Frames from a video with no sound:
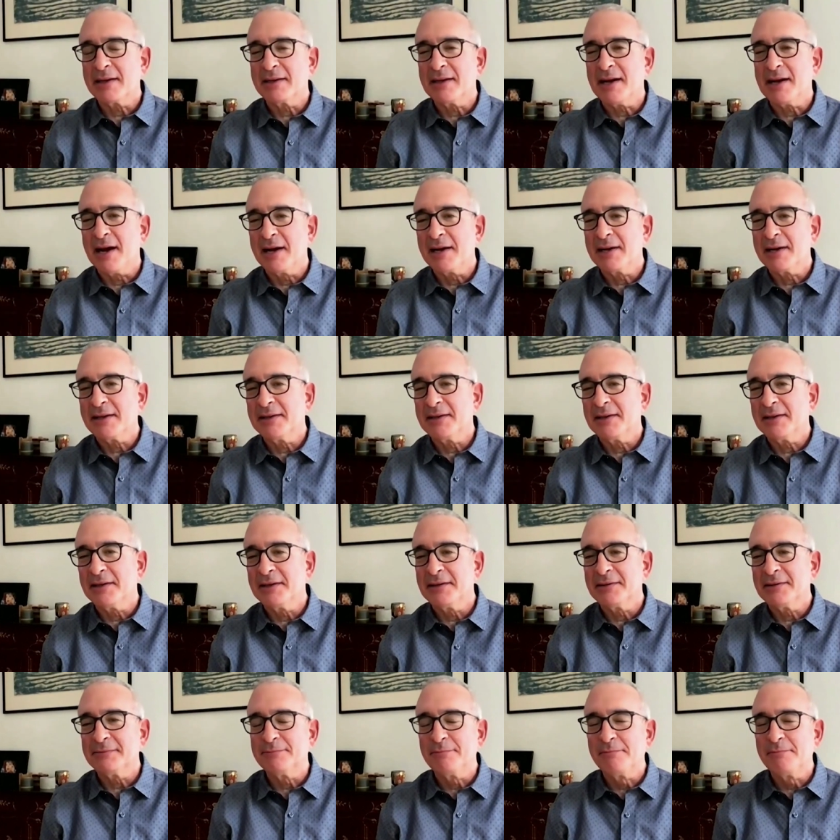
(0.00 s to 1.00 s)

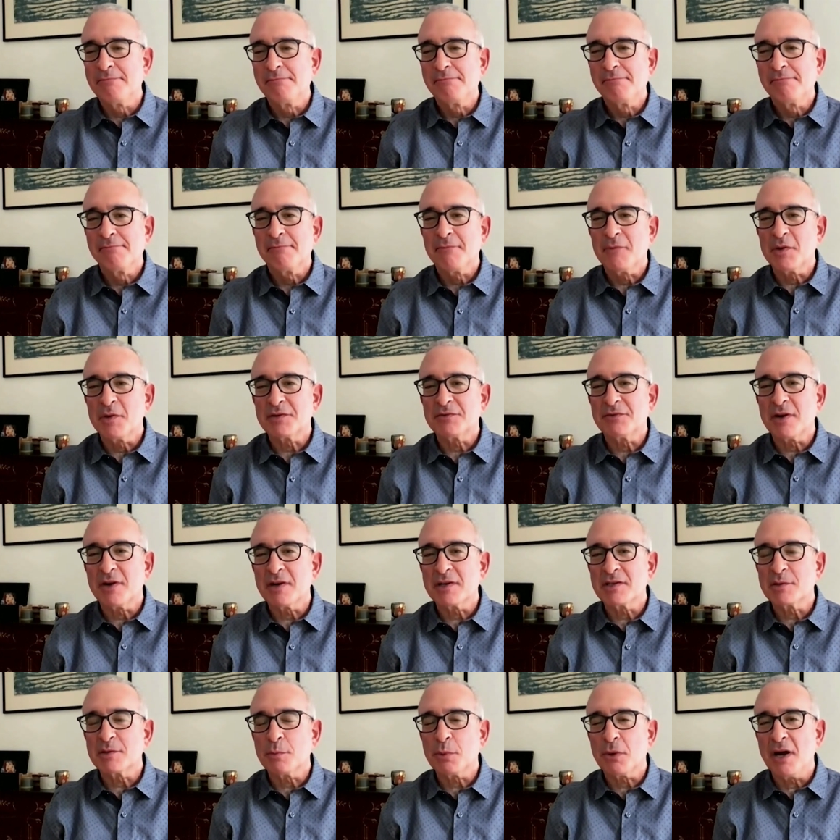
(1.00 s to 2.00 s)
I was
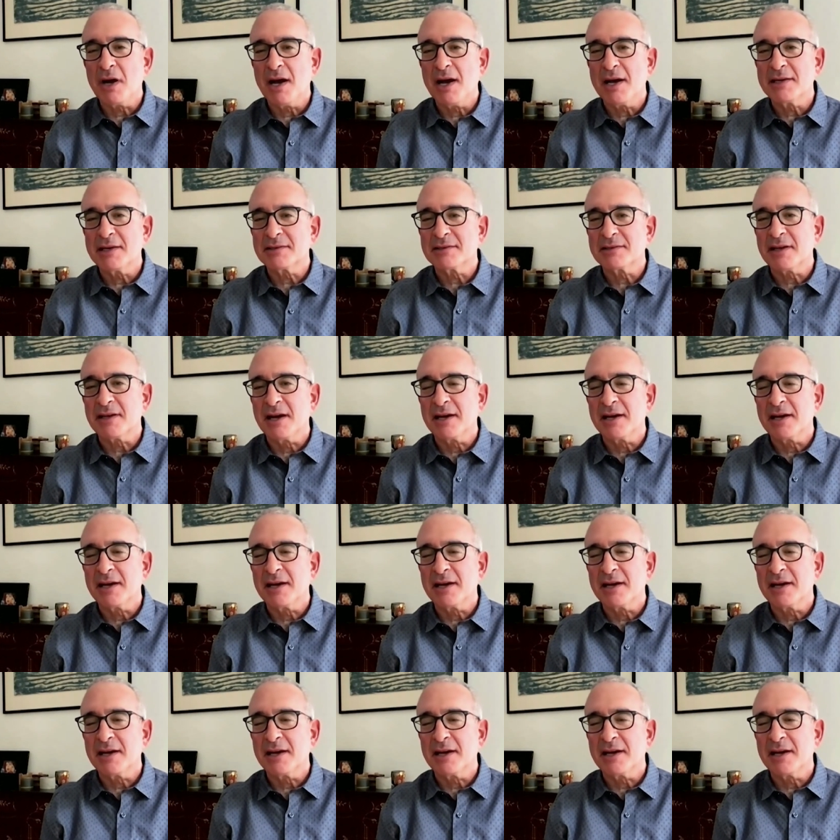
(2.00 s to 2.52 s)
very surprised.